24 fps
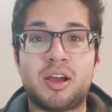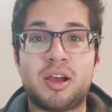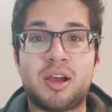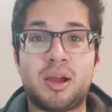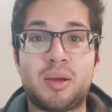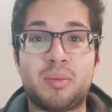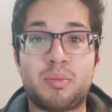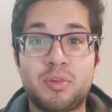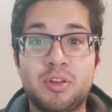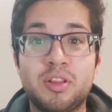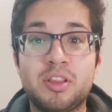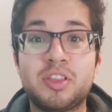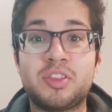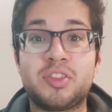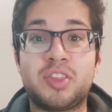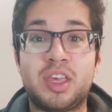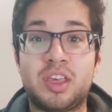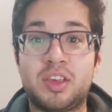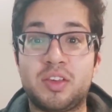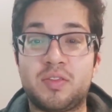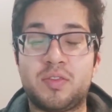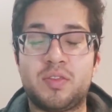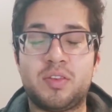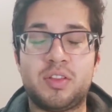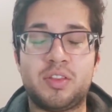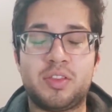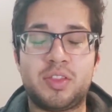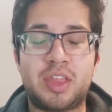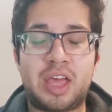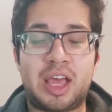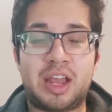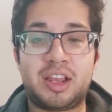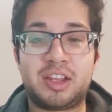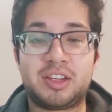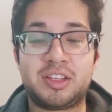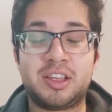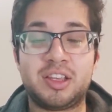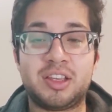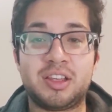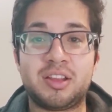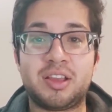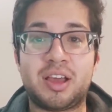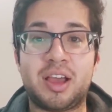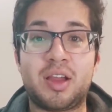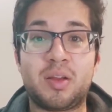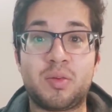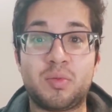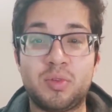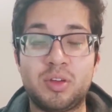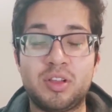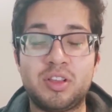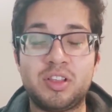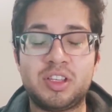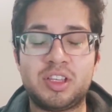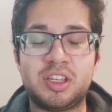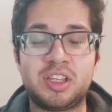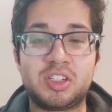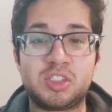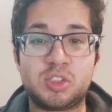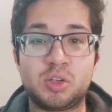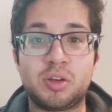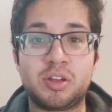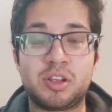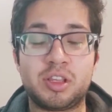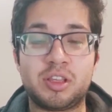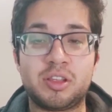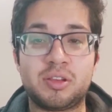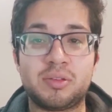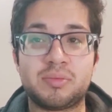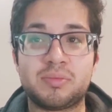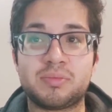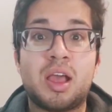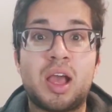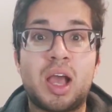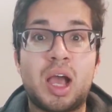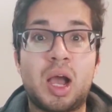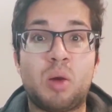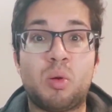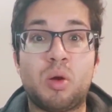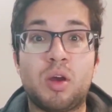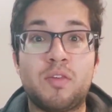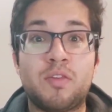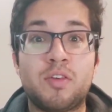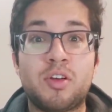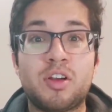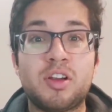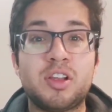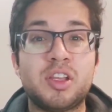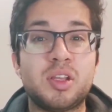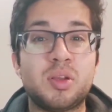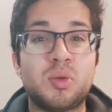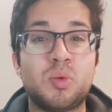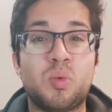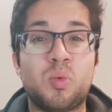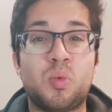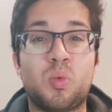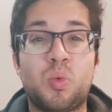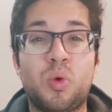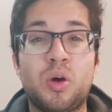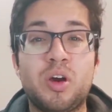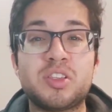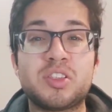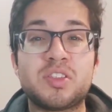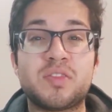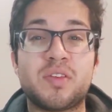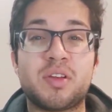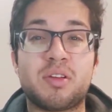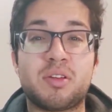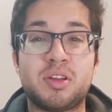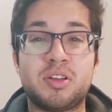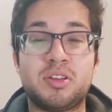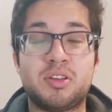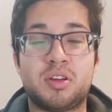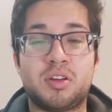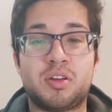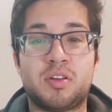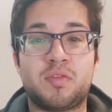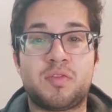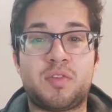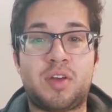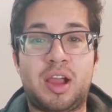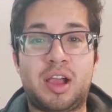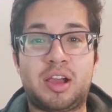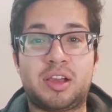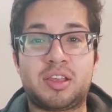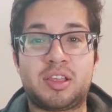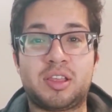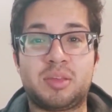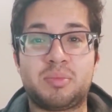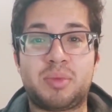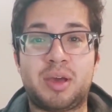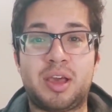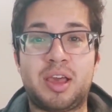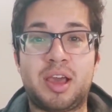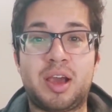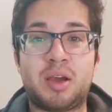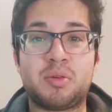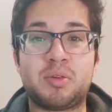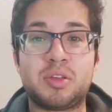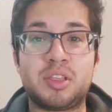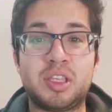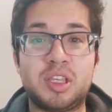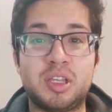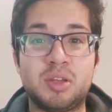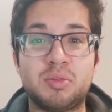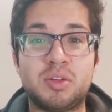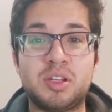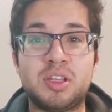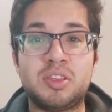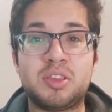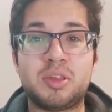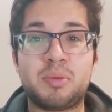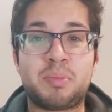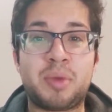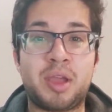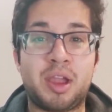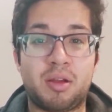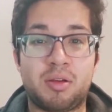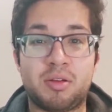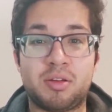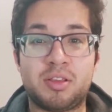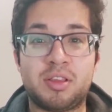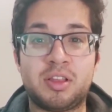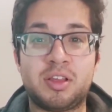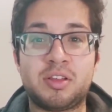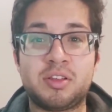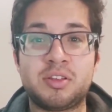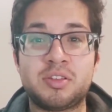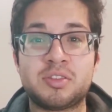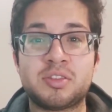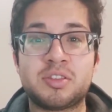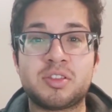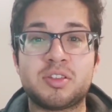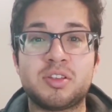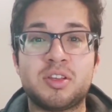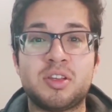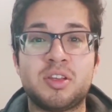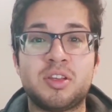I'm really thankful that I did. I really enjoyed it. However, it was very nerve-wracking by how eerie the parallels